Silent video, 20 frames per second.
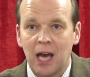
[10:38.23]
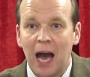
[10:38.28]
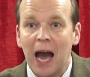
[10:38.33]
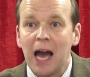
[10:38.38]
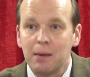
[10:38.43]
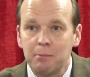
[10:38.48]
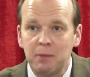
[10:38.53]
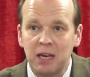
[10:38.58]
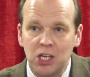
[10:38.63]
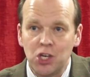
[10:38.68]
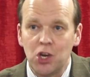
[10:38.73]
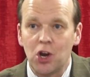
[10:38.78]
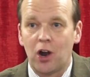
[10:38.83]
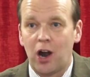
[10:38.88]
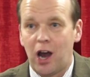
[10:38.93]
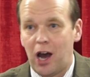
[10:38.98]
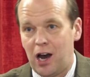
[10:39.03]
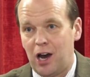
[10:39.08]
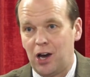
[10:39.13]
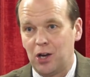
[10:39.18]
I mean your
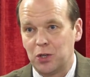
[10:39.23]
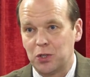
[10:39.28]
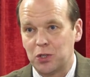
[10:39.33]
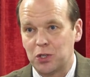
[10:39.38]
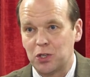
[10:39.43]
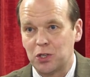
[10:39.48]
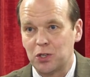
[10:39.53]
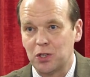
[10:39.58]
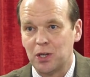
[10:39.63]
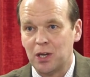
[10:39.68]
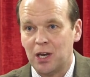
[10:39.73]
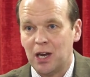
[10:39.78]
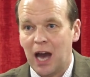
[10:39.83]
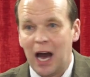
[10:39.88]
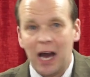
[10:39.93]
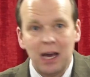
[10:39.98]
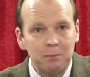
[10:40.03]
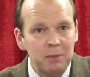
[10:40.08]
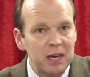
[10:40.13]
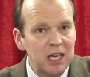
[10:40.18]
house.
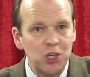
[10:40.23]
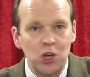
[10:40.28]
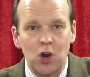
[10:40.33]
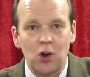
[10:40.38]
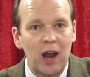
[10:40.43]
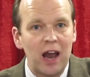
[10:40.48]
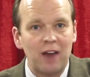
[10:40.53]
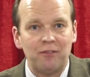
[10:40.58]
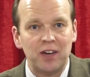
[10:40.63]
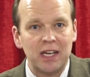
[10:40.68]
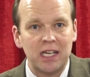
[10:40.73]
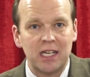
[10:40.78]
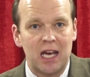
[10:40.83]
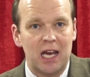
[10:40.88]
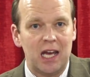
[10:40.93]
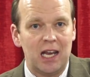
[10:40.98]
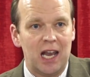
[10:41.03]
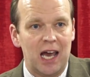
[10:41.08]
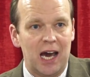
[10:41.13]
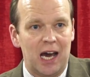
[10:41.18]
I mean your
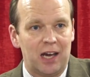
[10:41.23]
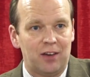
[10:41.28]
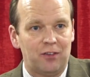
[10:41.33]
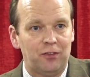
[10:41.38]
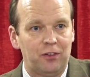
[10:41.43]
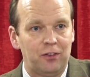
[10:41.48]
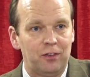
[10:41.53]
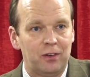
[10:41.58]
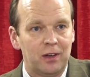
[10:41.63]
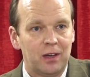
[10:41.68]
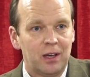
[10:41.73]
everyday life.